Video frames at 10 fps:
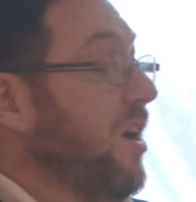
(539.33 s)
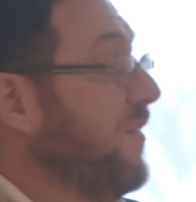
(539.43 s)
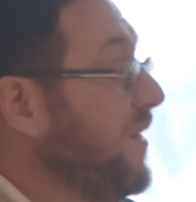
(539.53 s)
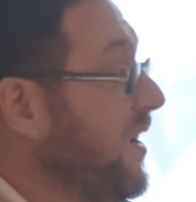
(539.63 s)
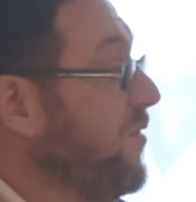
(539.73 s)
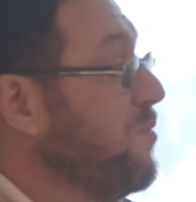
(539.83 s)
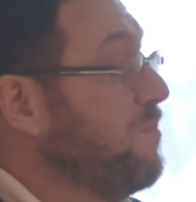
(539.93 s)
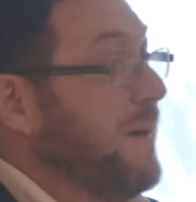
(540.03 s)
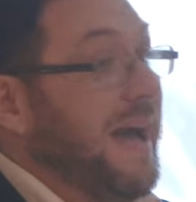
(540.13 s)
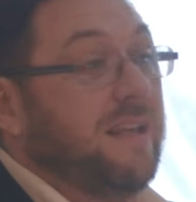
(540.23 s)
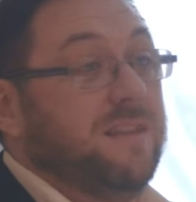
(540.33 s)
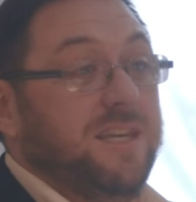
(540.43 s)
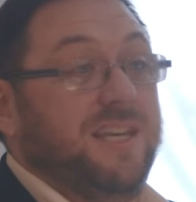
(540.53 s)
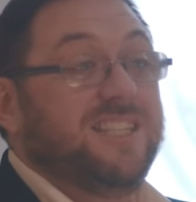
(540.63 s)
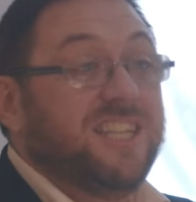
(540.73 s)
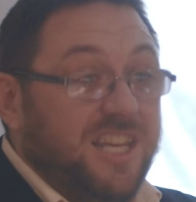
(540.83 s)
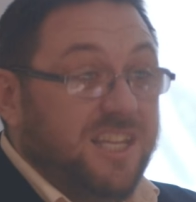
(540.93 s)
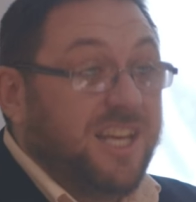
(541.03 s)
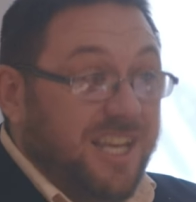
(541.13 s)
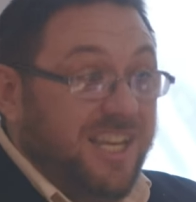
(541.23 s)
I've given back
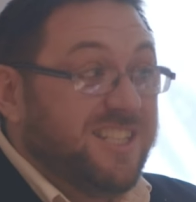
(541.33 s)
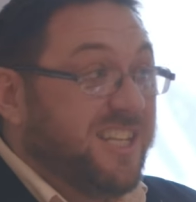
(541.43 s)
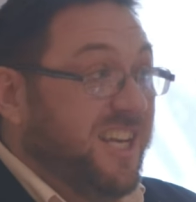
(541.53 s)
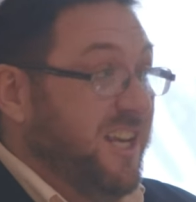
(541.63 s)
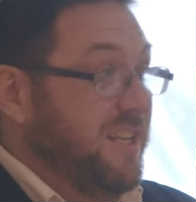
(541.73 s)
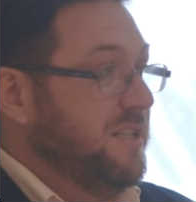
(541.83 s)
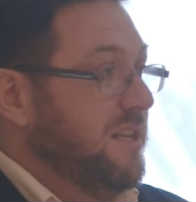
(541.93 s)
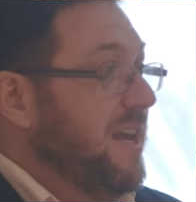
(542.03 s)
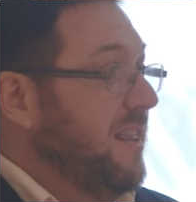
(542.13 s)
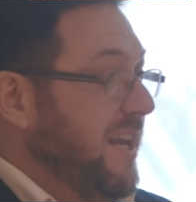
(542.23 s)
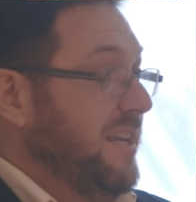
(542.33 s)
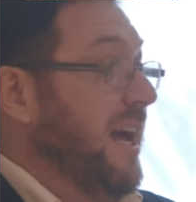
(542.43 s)
their kids' kids, their